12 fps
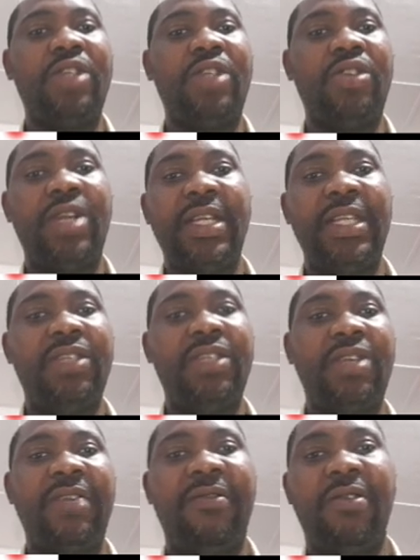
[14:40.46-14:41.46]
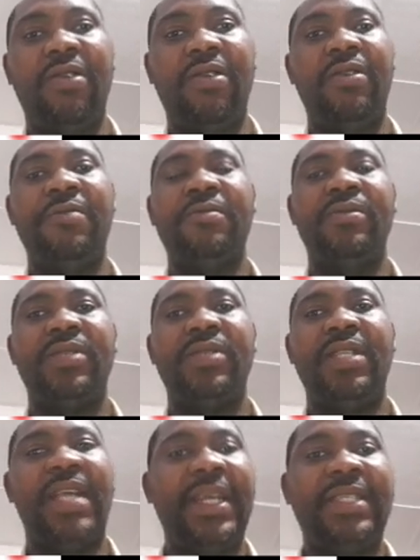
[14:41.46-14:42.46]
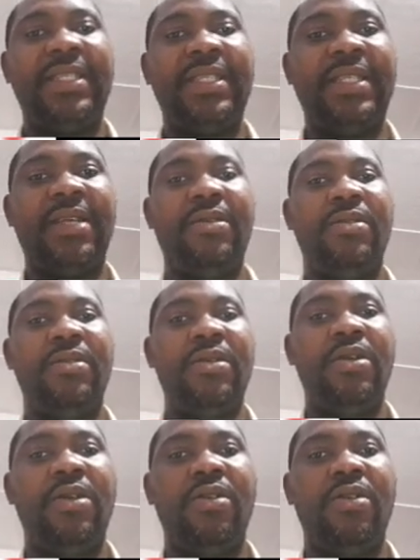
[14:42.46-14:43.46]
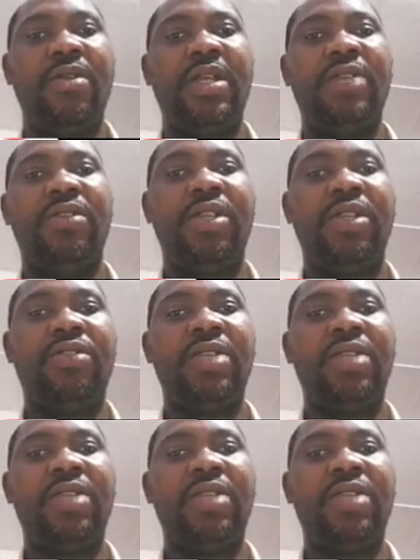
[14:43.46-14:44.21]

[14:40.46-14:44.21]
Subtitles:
it already is on the floor. The height is zero. Okay, so the total